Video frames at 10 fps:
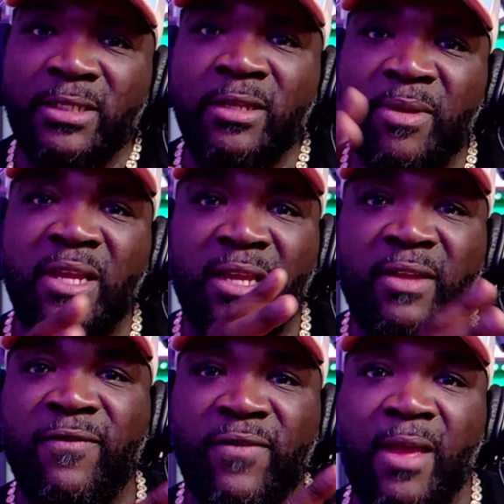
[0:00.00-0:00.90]
to be
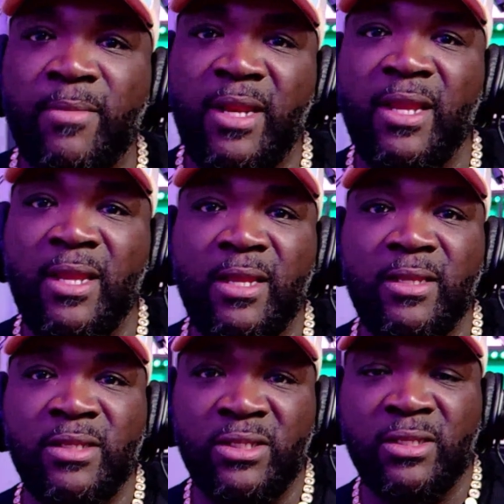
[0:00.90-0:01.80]
family
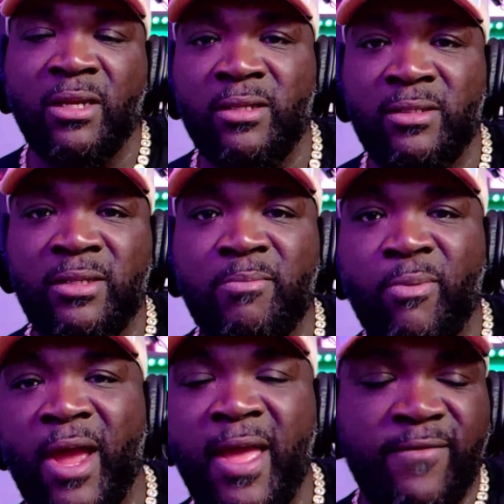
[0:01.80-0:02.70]
discussed and
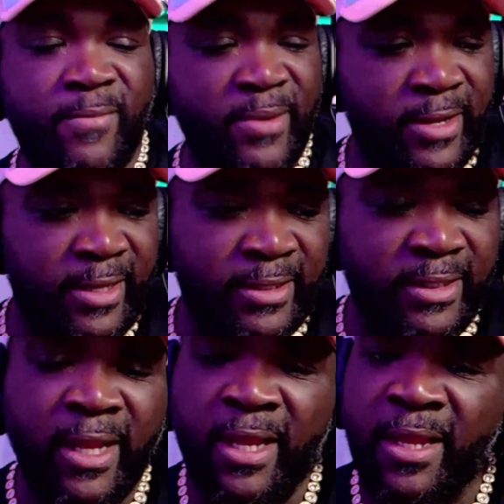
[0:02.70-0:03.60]
private, because
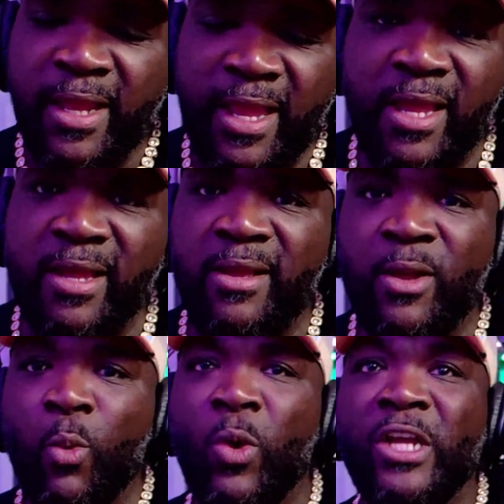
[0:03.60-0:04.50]

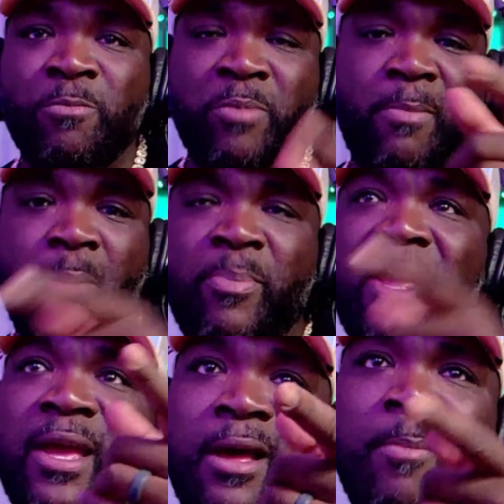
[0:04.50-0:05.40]
once people
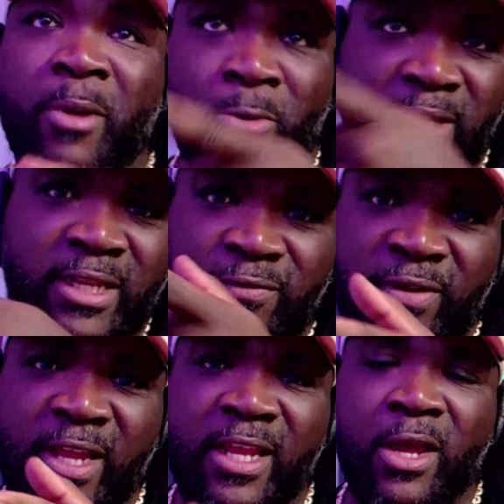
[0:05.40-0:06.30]
pick up on this
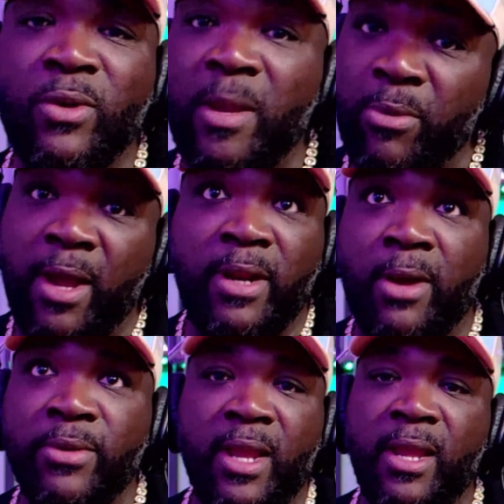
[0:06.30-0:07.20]
video, they probably
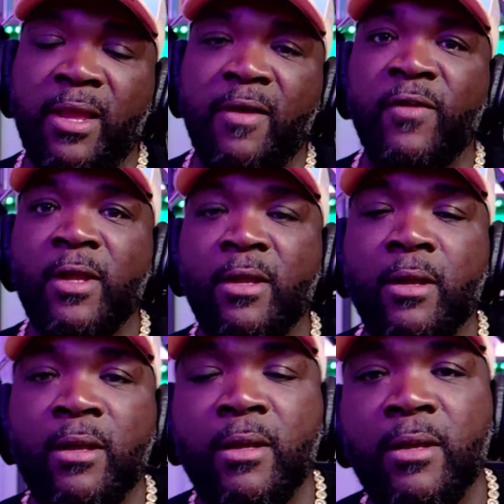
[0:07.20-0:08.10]
already
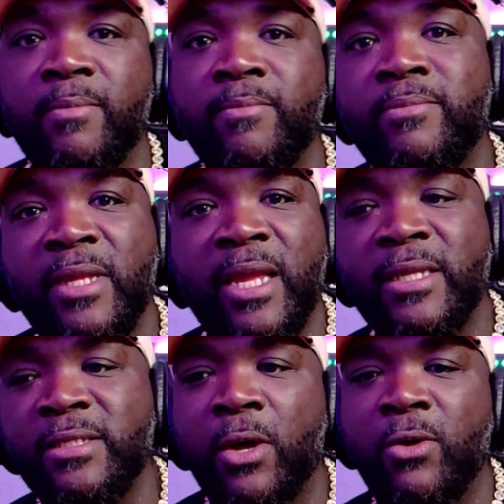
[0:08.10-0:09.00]
have,
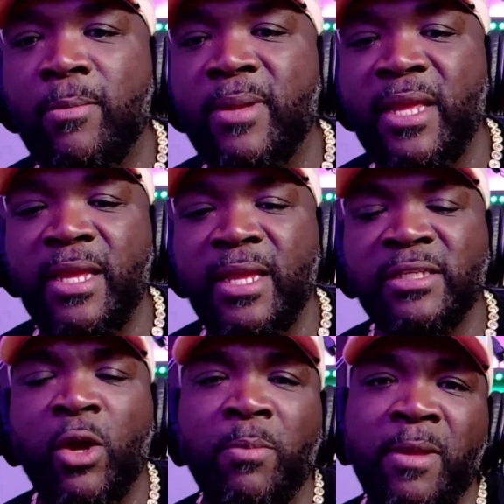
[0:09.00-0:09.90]
it's gonna be
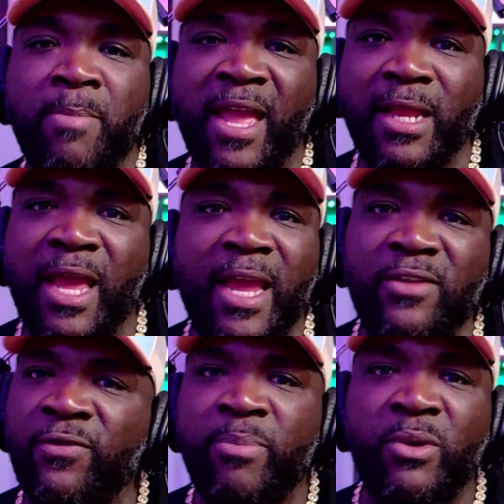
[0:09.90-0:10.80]
backlash
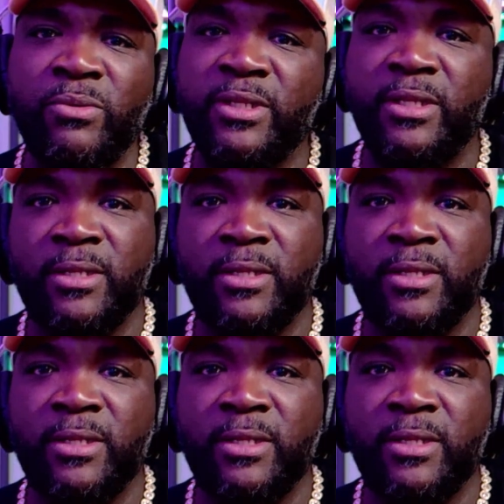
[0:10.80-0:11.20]
for Boosie.